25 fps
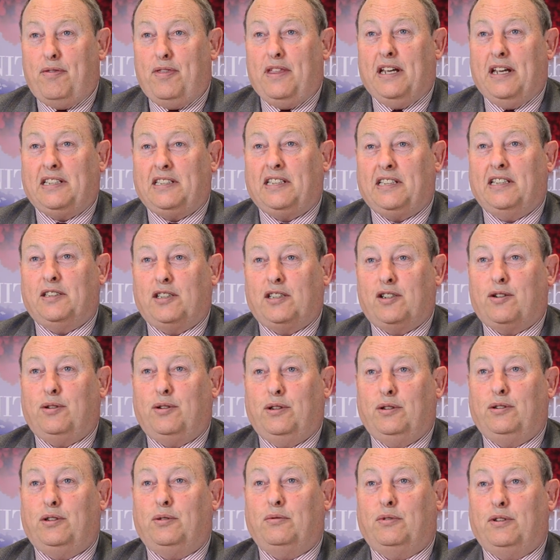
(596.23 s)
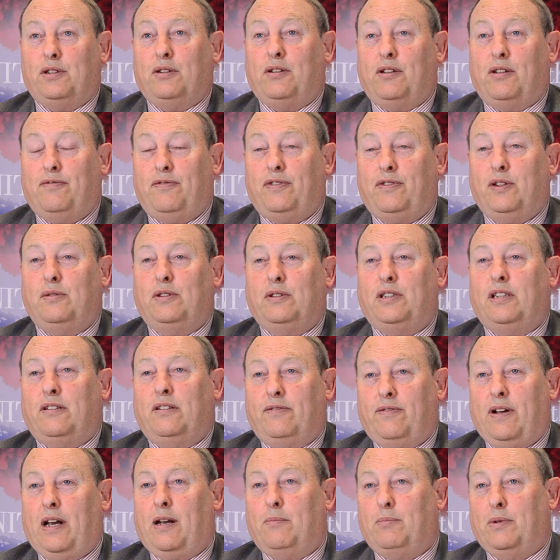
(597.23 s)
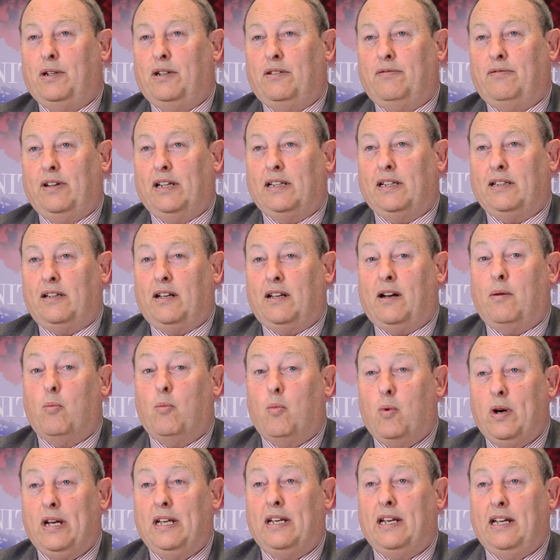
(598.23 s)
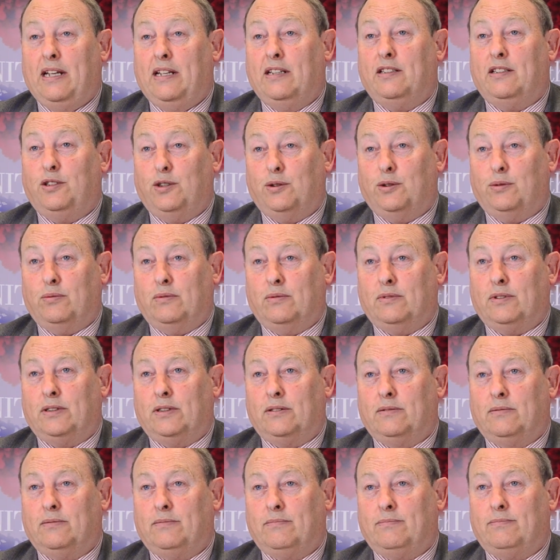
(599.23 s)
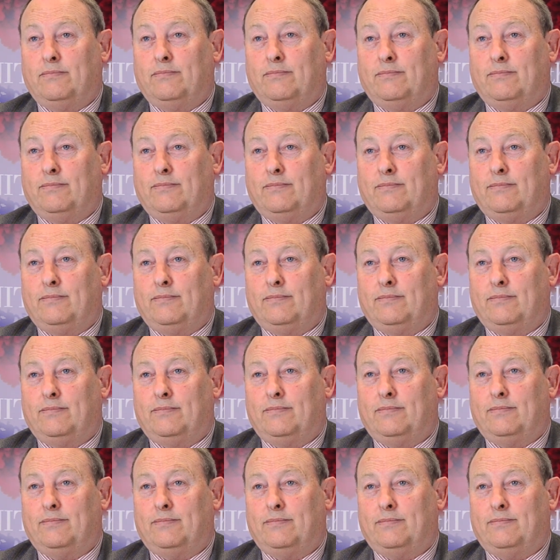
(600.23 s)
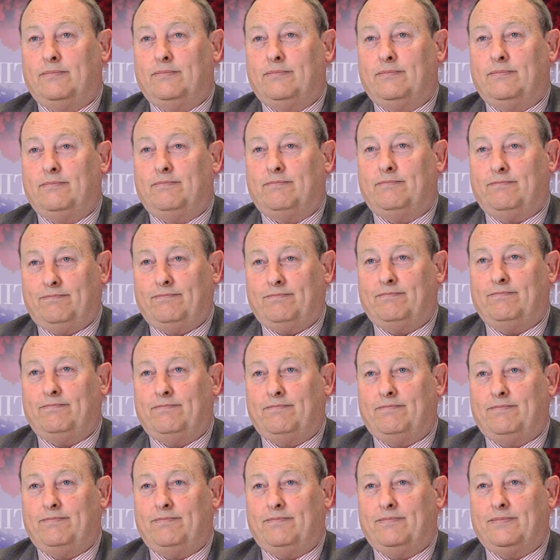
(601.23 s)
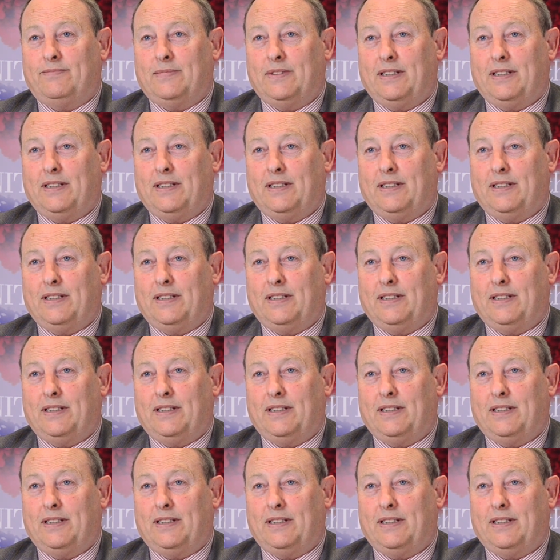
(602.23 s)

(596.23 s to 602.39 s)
this is crucial to the future development of Lincoln, and we need it dualled. Nick Smith, thank you for your time.